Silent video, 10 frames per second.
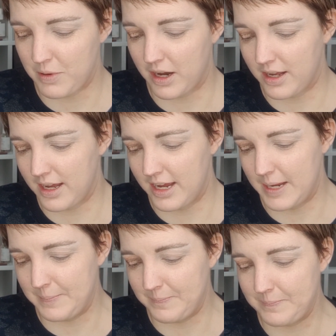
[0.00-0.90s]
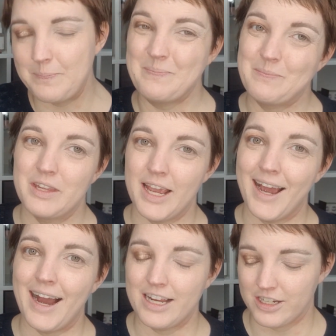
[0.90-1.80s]
but
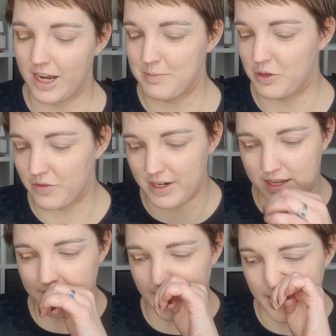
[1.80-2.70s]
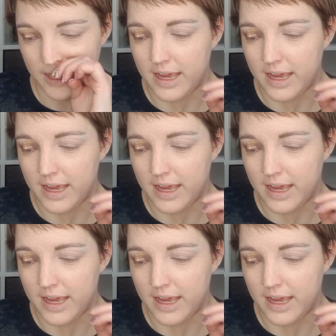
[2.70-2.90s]
yeah, I'm not really a fan.